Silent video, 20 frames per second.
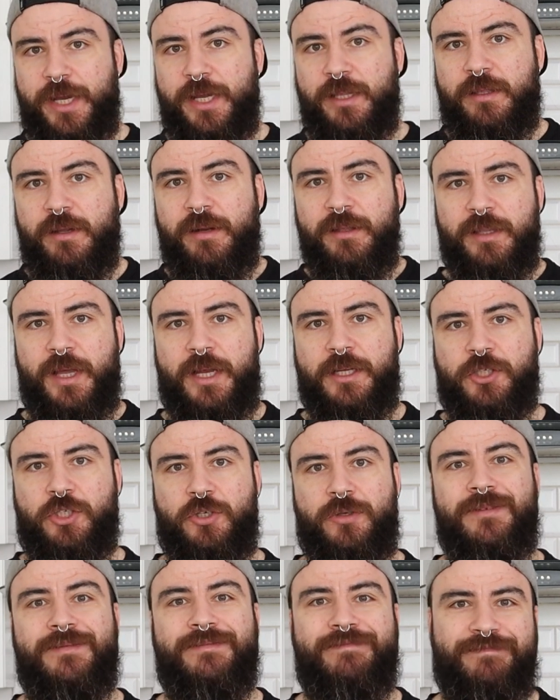heat
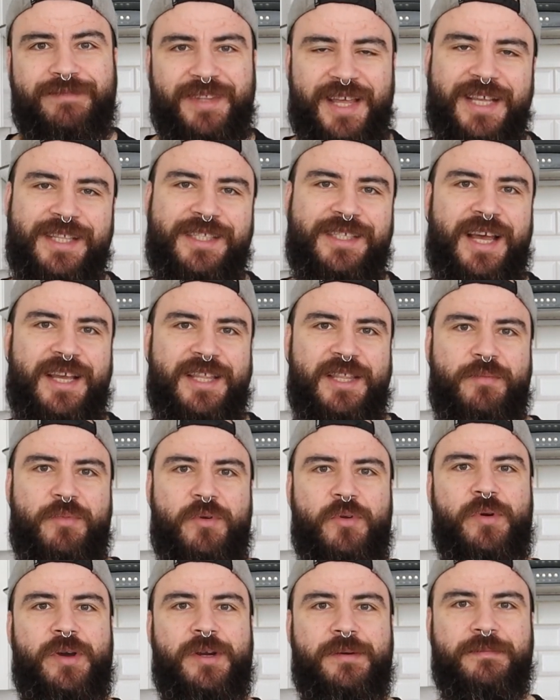retention inside the
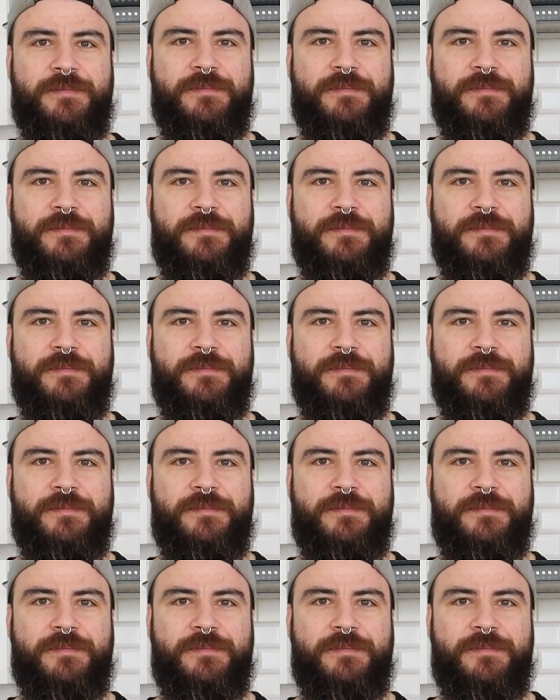brewer.